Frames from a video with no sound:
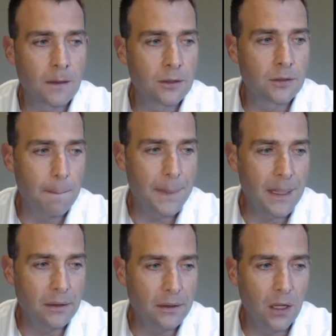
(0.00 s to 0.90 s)
So
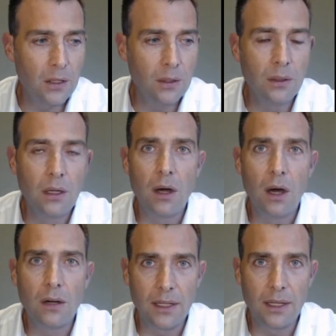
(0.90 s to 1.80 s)
bid low,
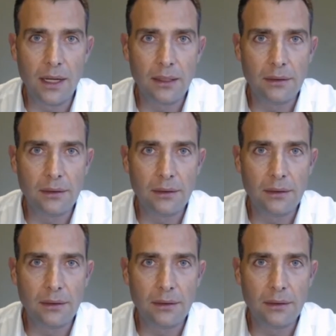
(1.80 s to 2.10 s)
offer high.